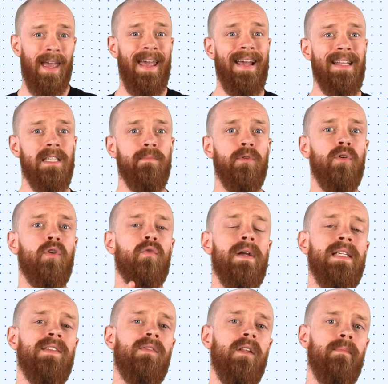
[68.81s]
Ansible
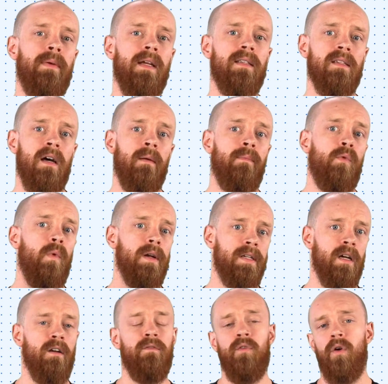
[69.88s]
gracefully picks up where
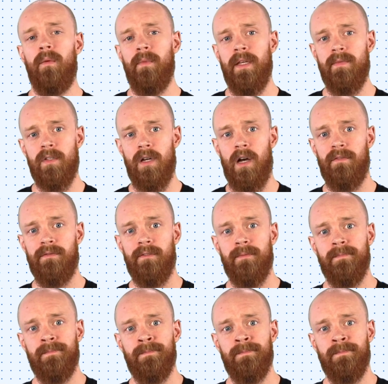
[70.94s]
Terraform leaves off.